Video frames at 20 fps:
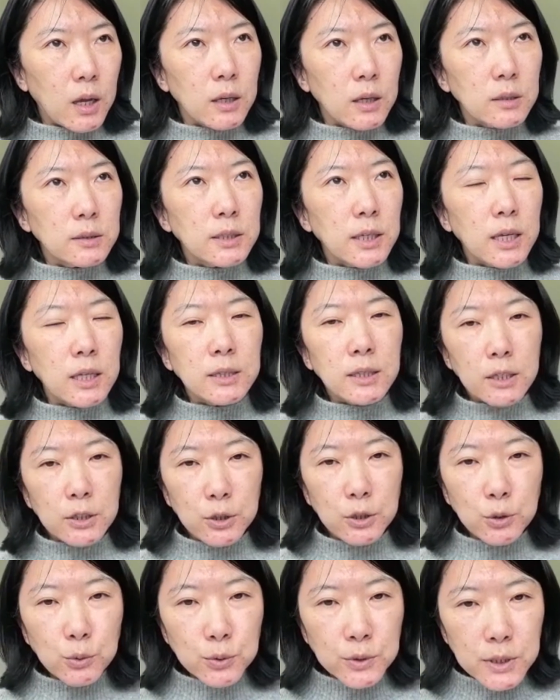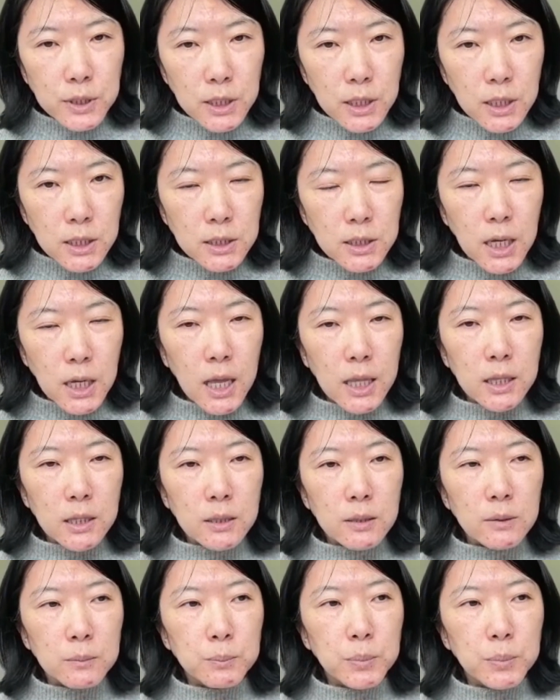say, the usage and
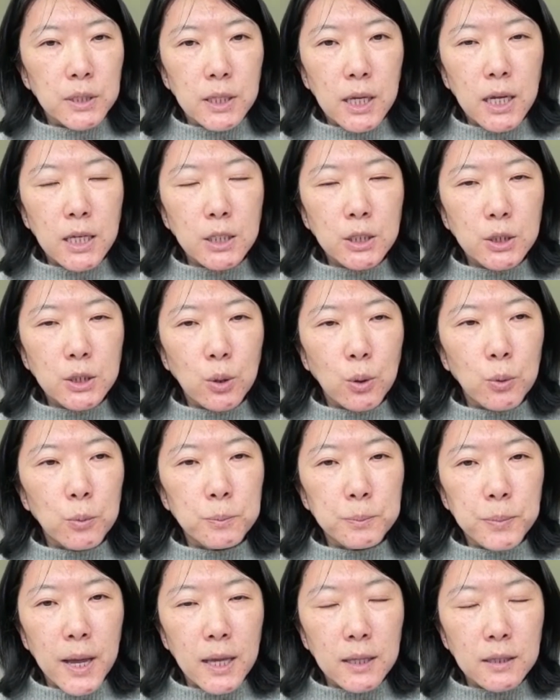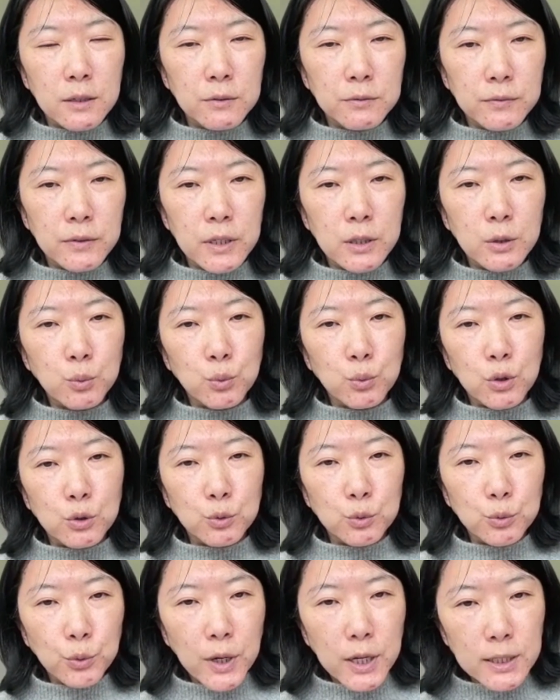the potential benefit or
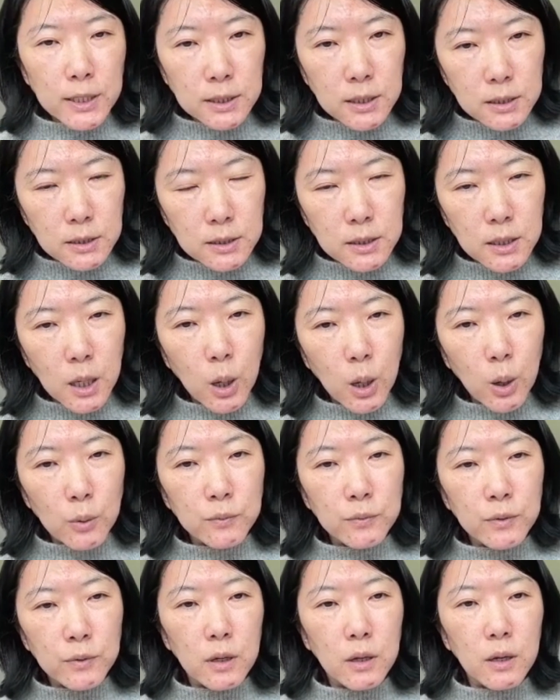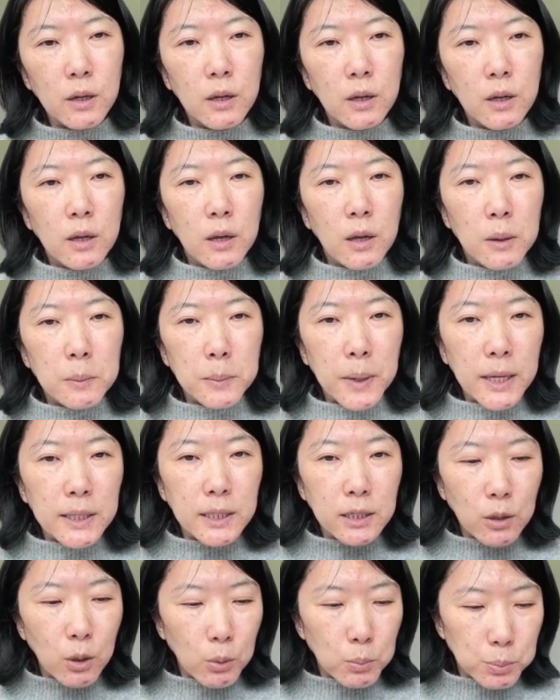risks of a
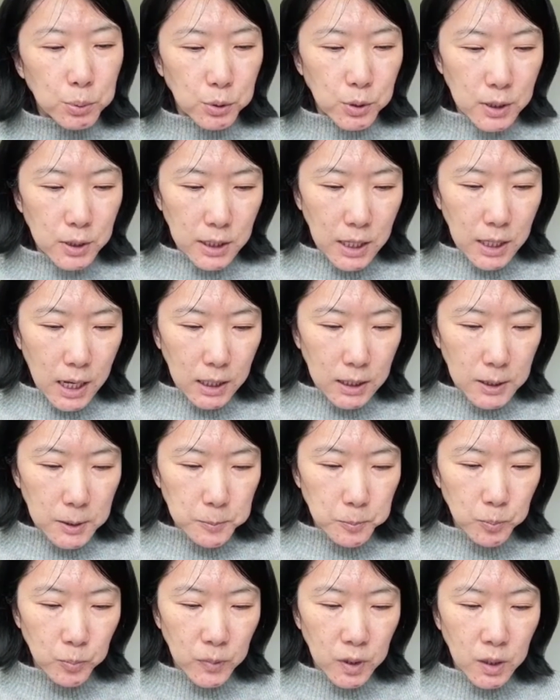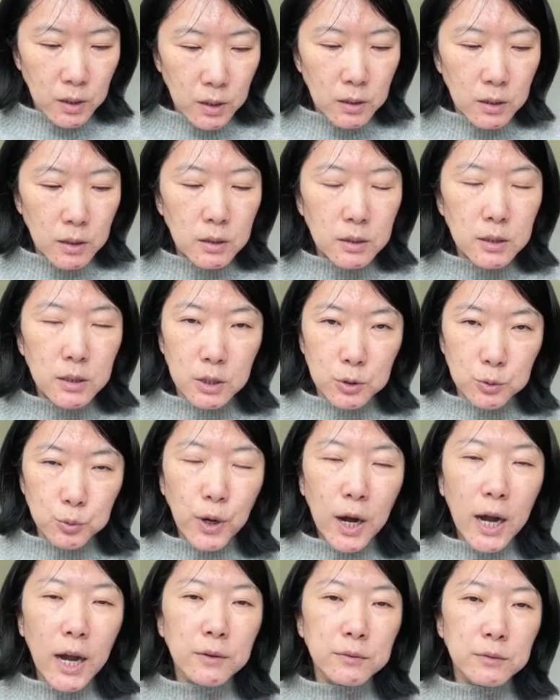medical product
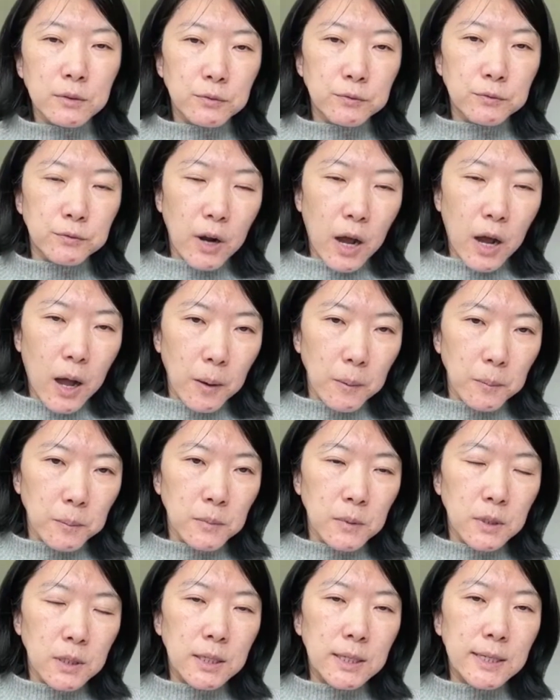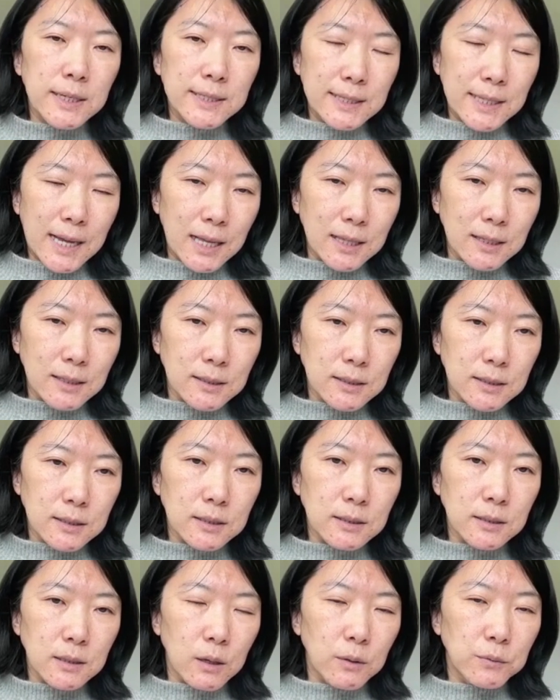derived from
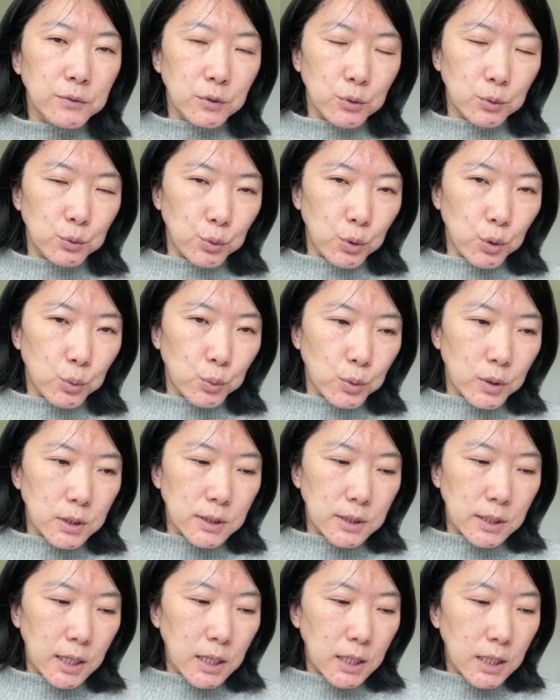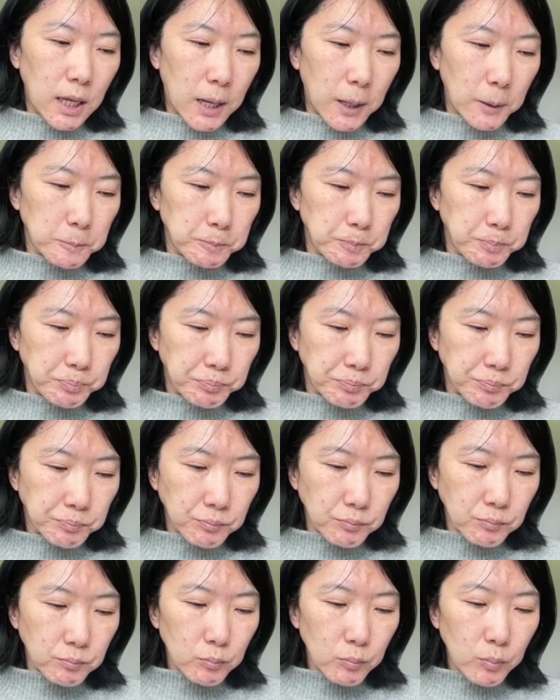analysis of the real-world data.
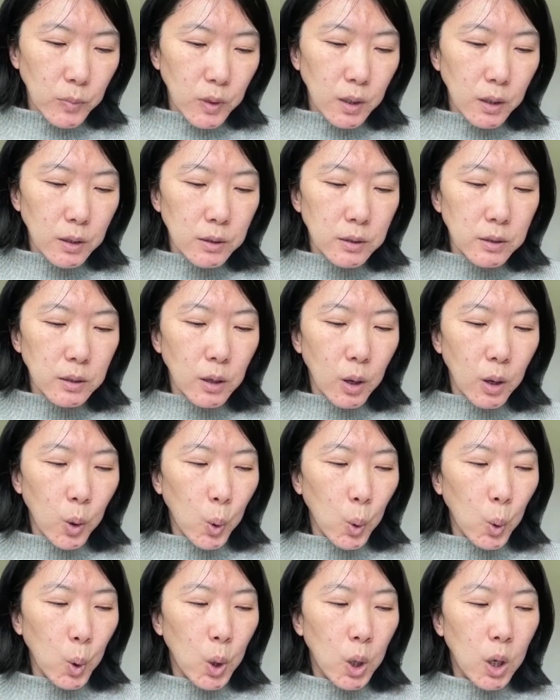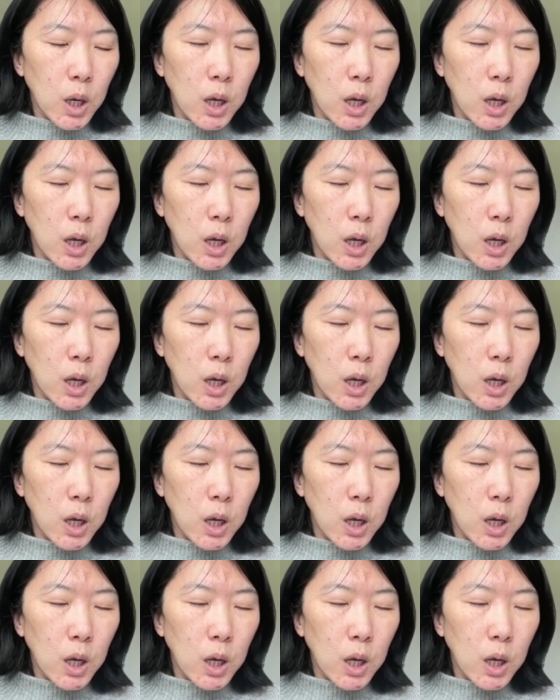So